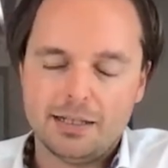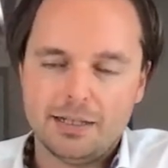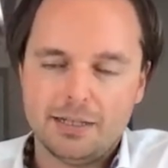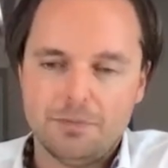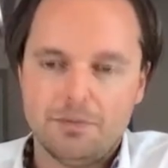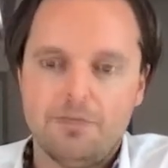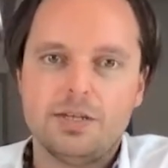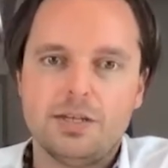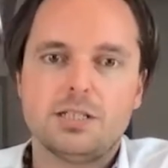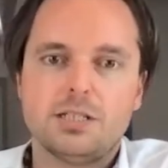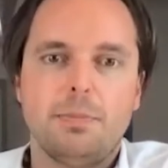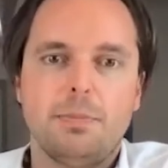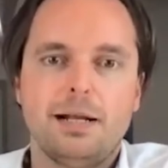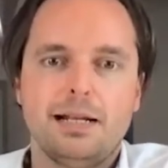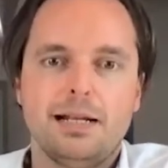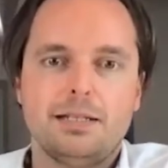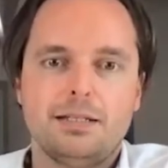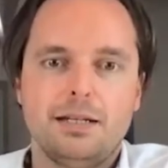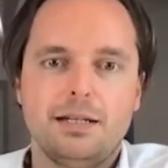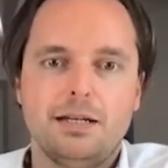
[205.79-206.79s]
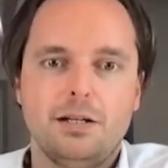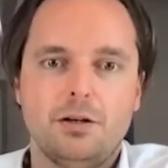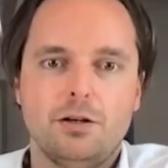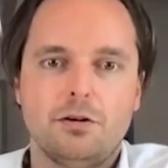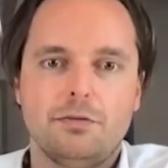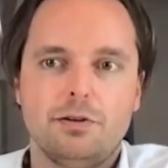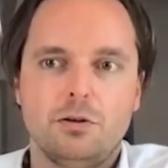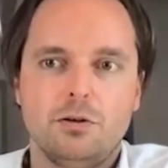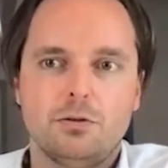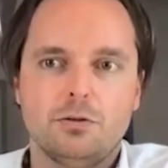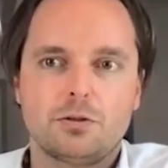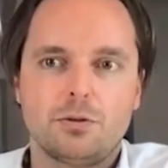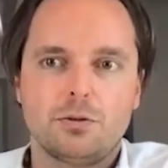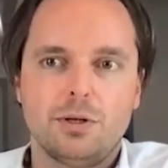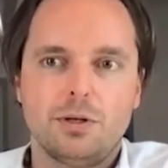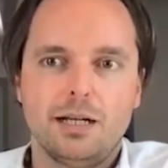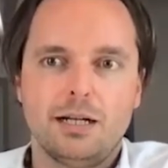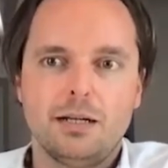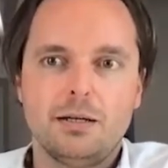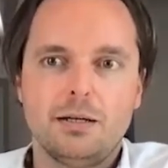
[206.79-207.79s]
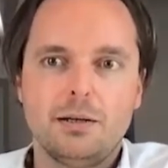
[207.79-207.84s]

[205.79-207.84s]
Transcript: the visibility in your phone screen.